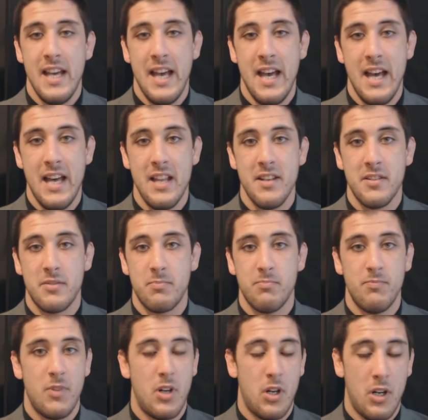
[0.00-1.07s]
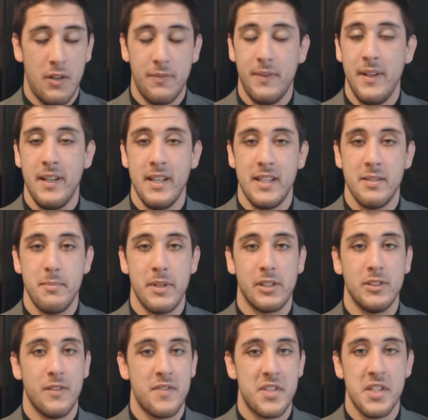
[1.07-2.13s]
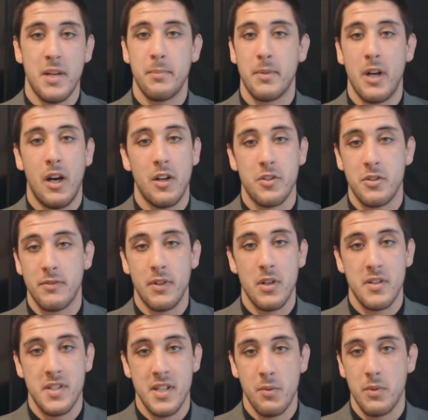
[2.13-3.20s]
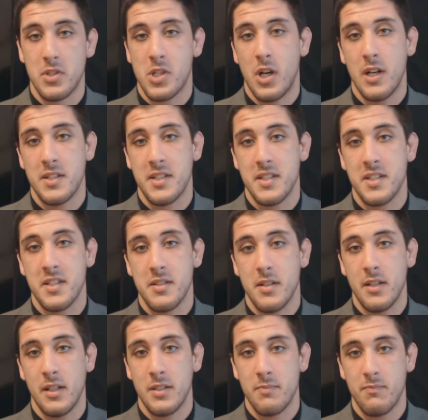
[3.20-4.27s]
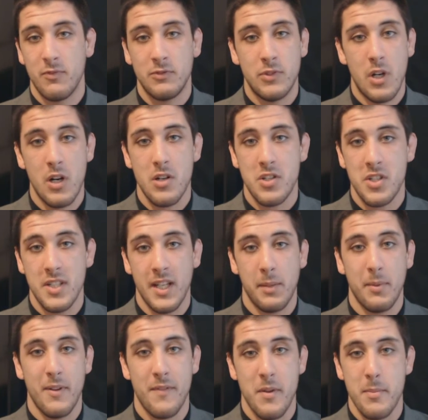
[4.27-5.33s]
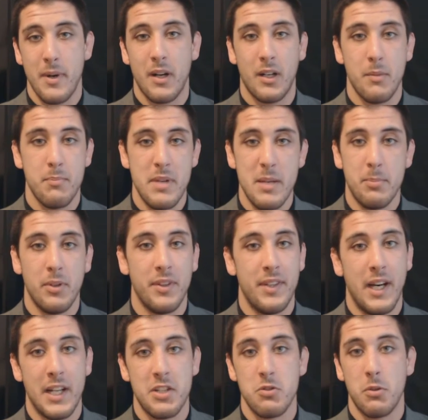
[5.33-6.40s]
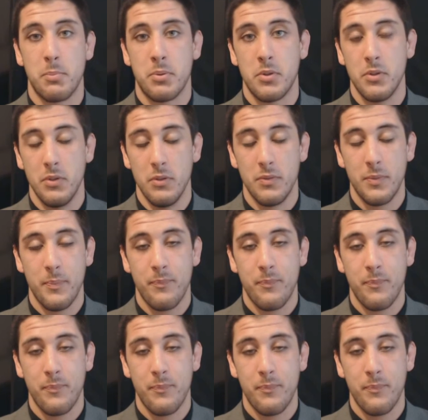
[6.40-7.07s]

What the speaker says: and often in the middle of some controversy which causes a large segment of the American people not to approve.